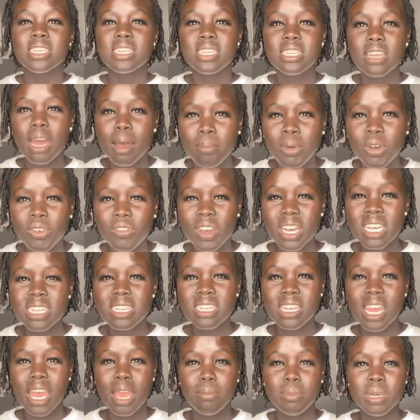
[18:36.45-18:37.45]
Some of us
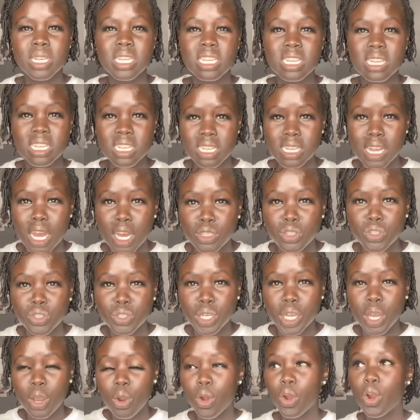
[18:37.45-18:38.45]
came into this
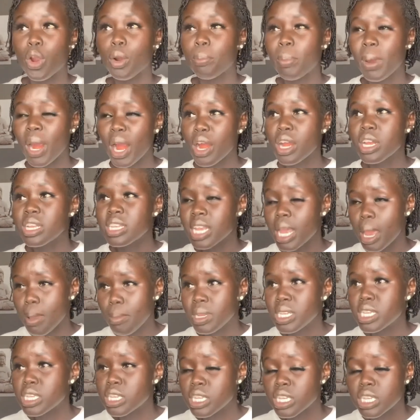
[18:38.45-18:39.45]
country, or our parents came
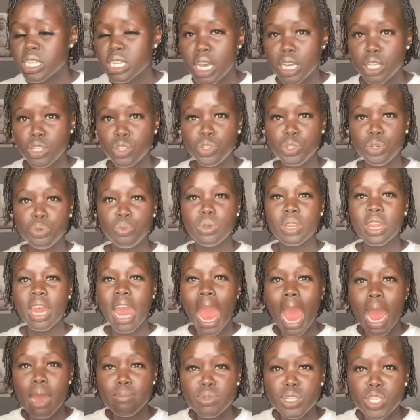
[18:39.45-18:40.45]
into this country with
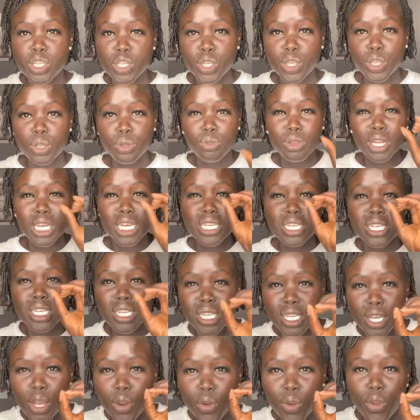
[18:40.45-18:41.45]
absolutely
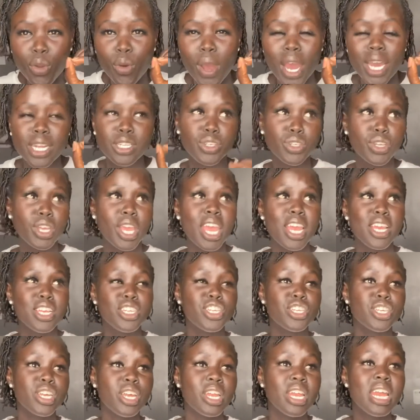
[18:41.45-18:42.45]
zero
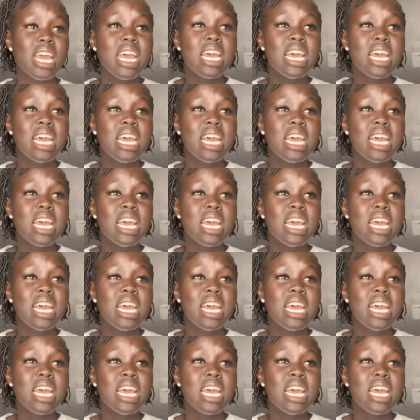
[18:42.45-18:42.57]
education.